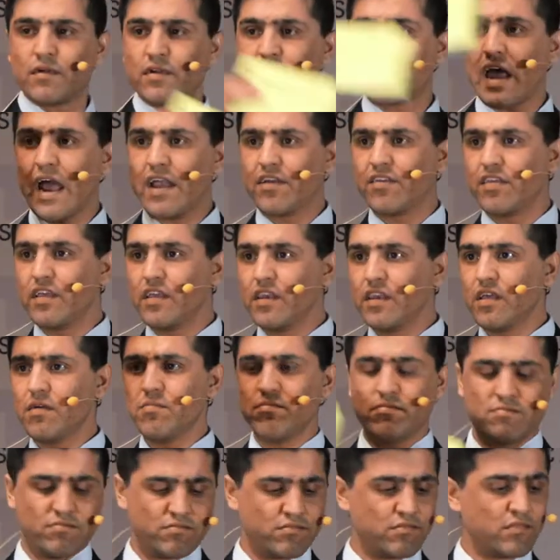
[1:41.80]

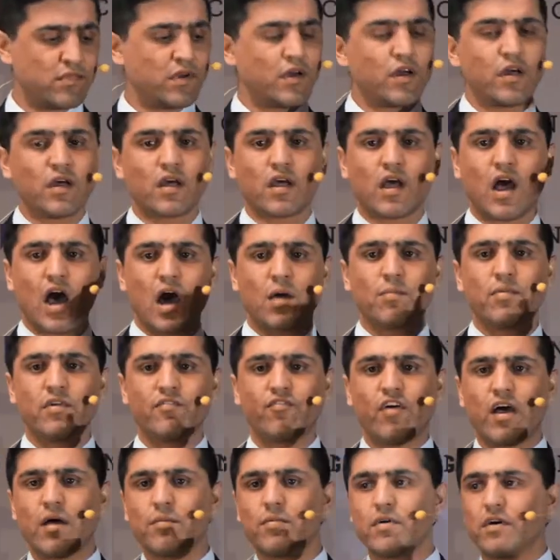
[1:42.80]
titanium, carbon
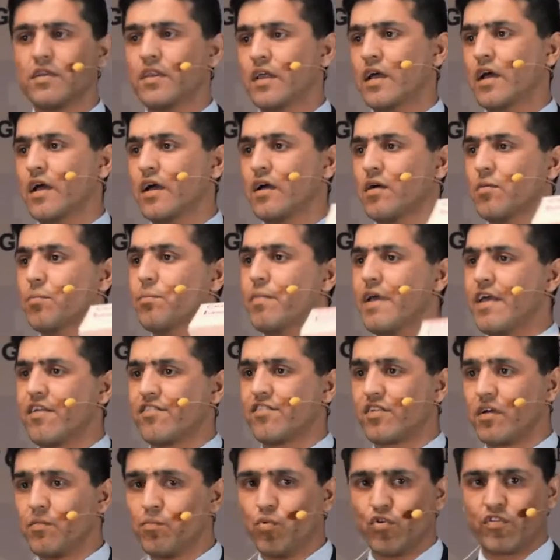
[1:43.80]

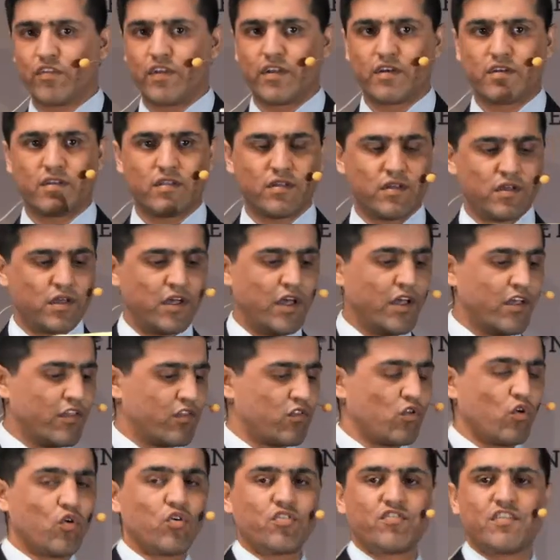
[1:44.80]
fiber-based composite.
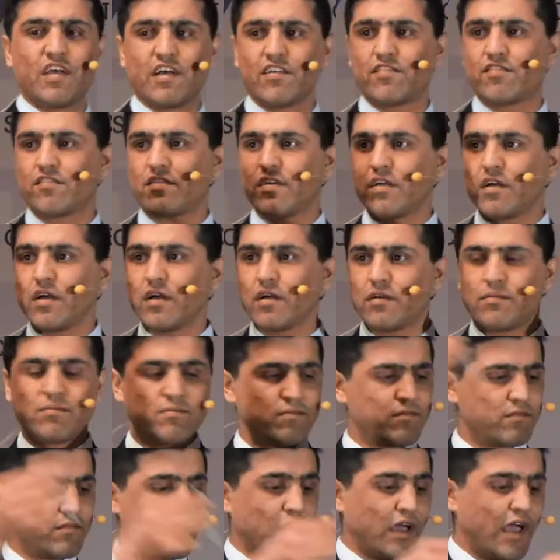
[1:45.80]
So just
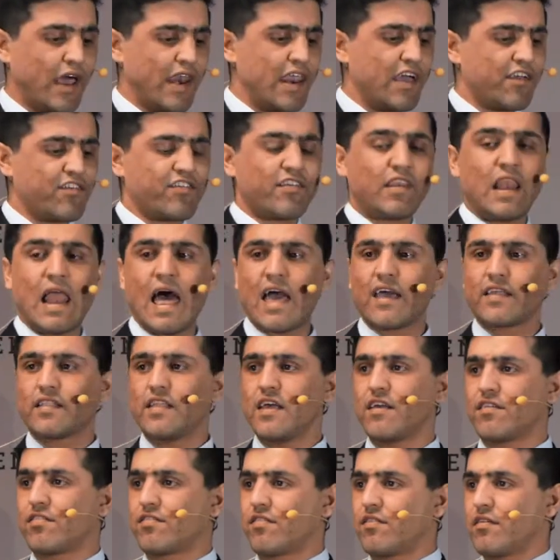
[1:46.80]
connection like
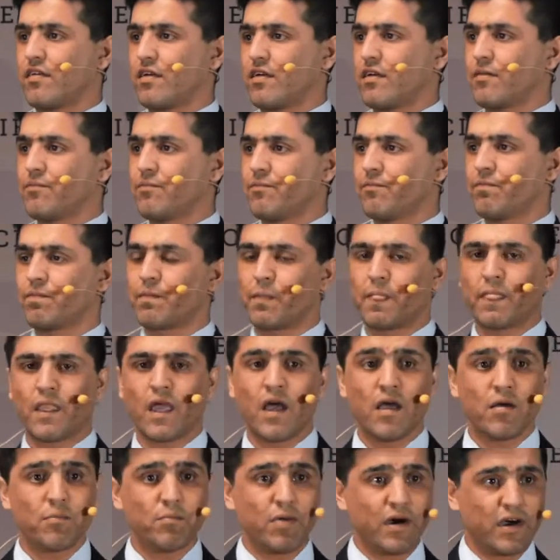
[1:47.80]
this.
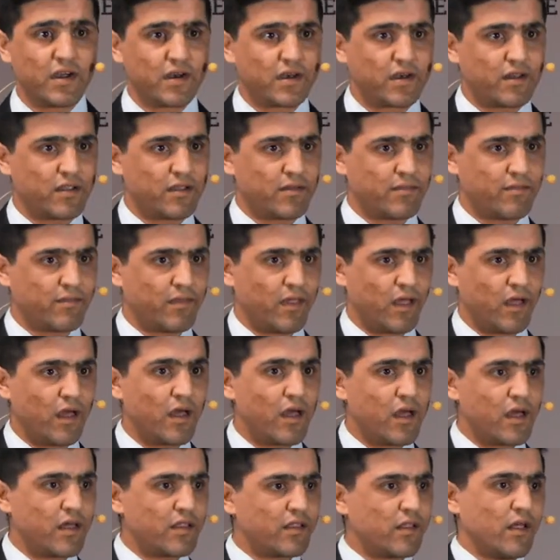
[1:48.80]
But
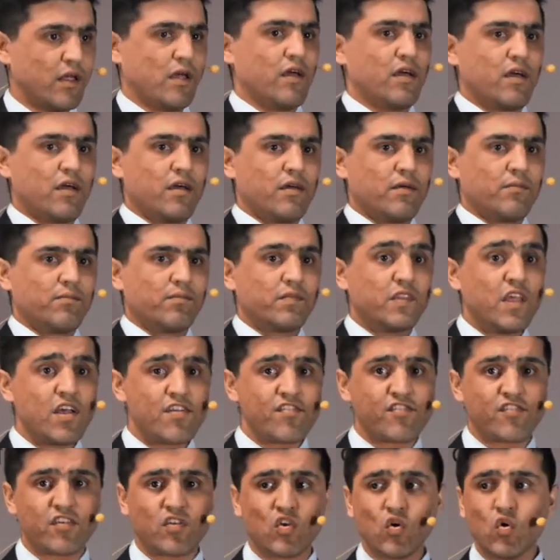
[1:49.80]

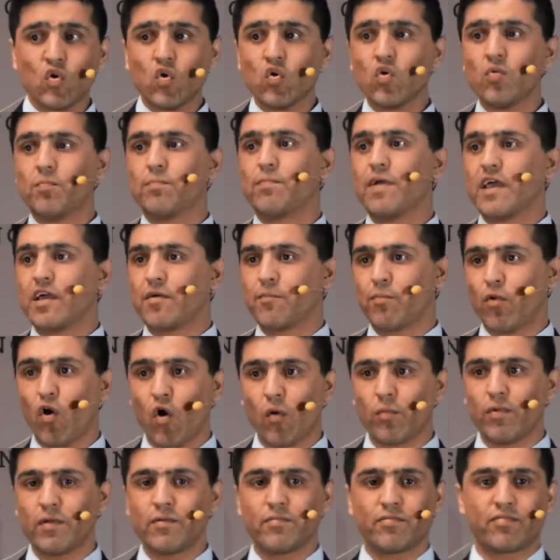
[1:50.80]
there's two big
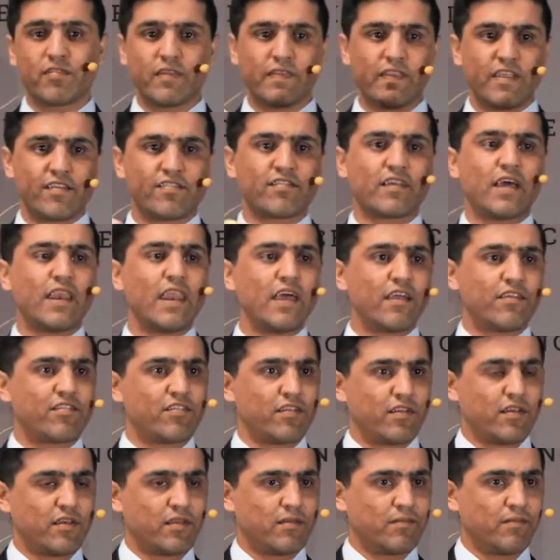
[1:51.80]
problems in this
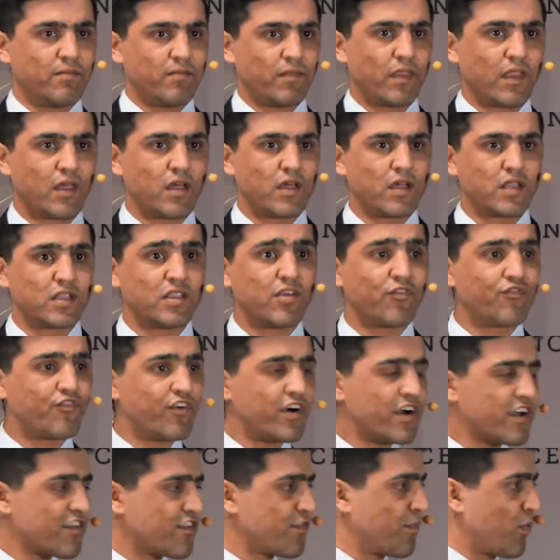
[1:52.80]
connection. The
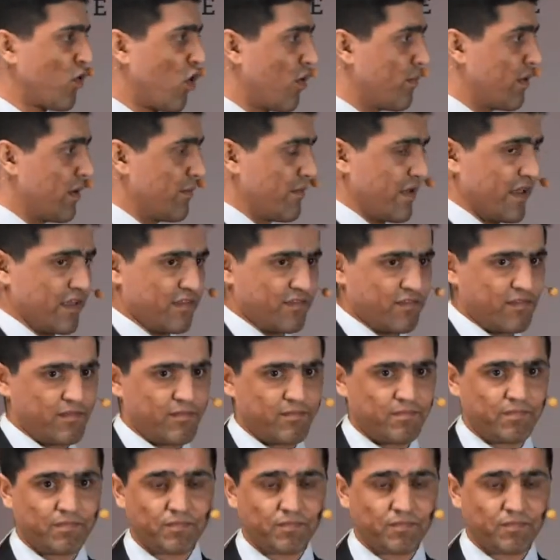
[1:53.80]
first problem is,